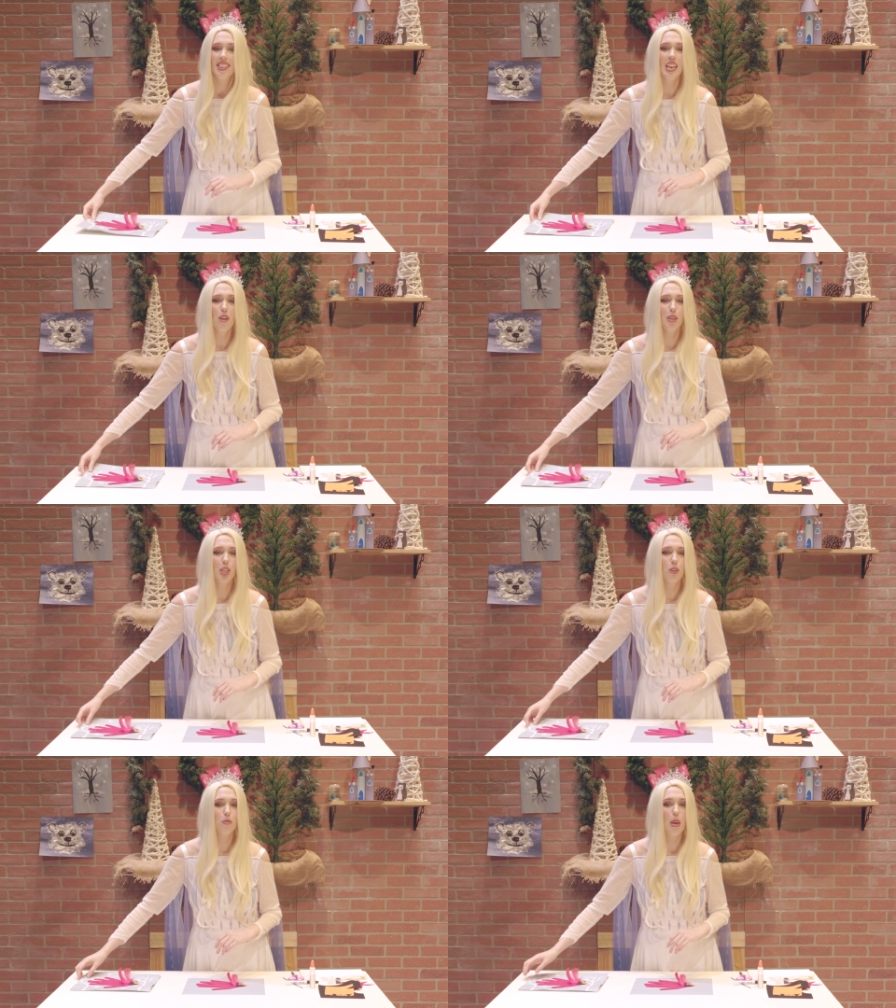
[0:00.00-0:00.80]
think I'm going
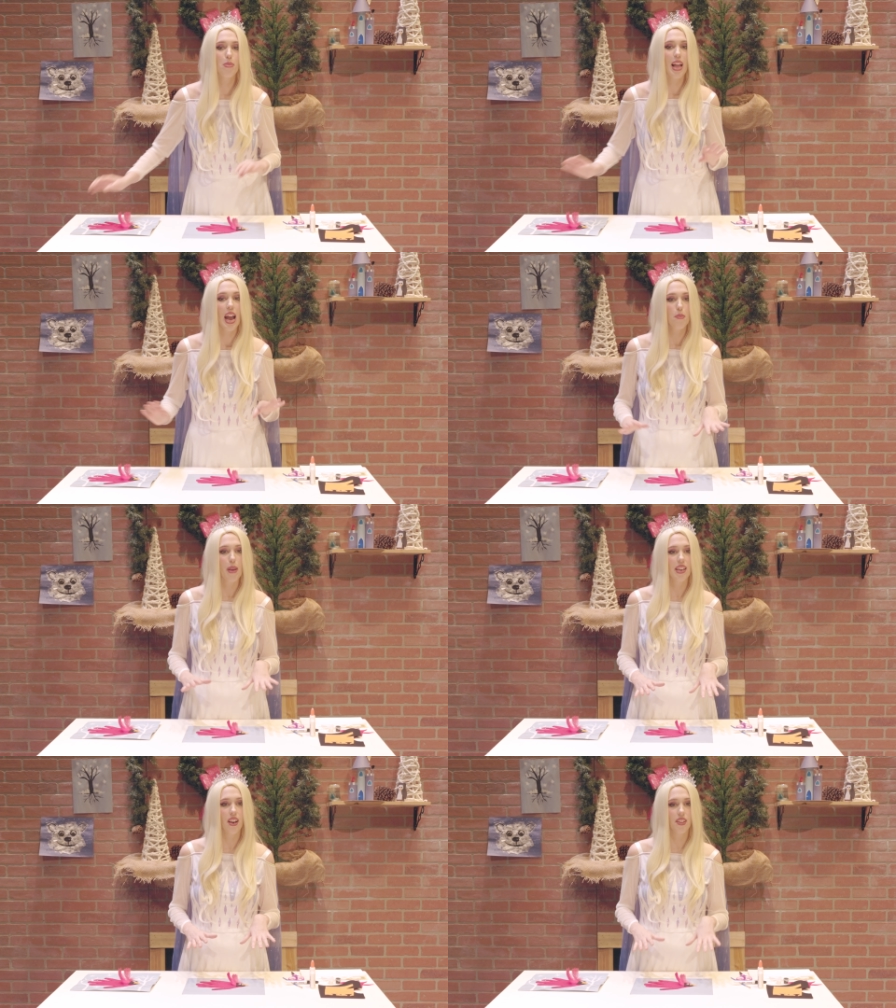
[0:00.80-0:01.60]
to use my black
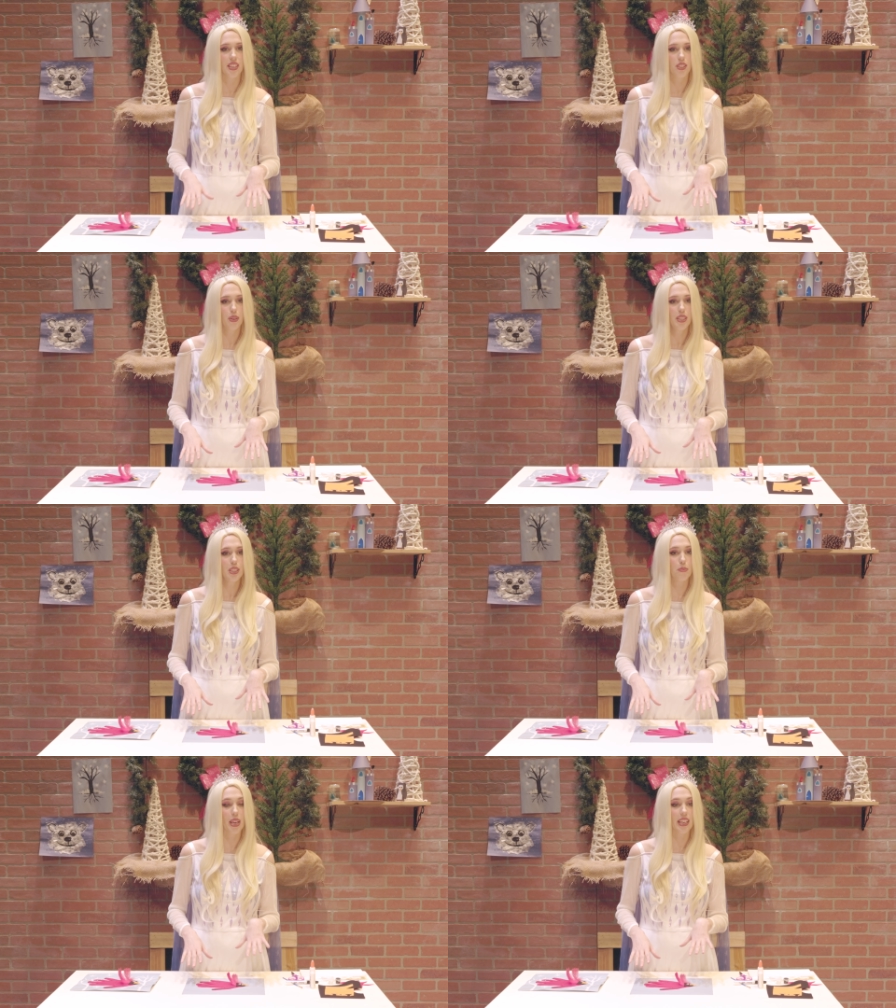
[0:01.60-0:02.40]
paint on this one
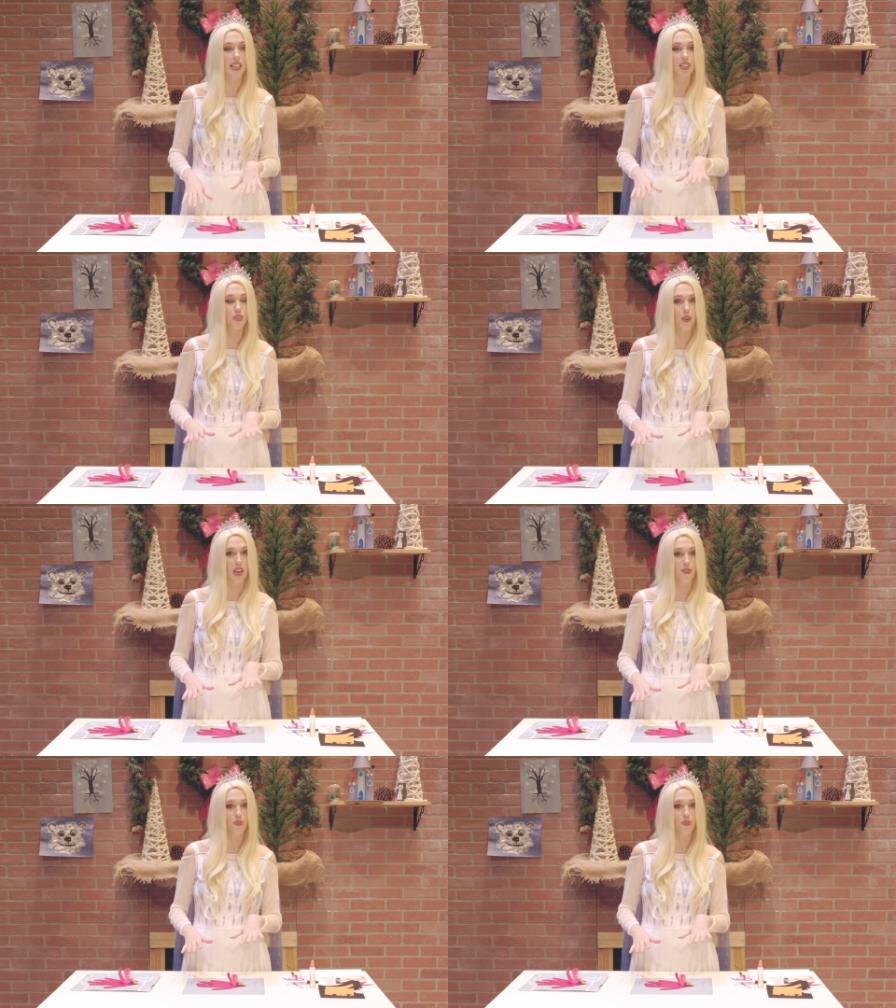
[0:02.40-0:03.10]
to make it into a